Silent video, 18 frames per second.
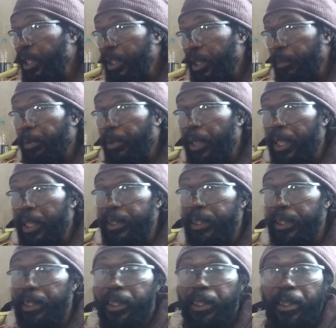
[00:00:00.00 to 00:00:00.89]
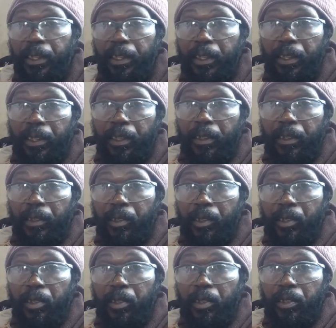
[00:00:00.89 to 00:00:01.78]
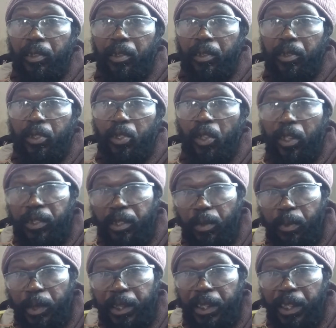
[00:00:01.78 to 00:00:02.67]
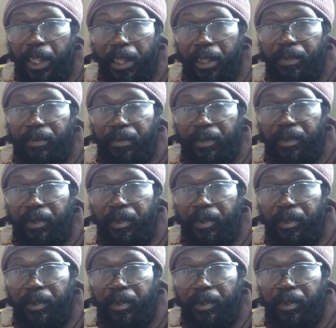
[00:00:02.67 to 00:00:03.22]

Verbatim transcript: on a party just to ourselves.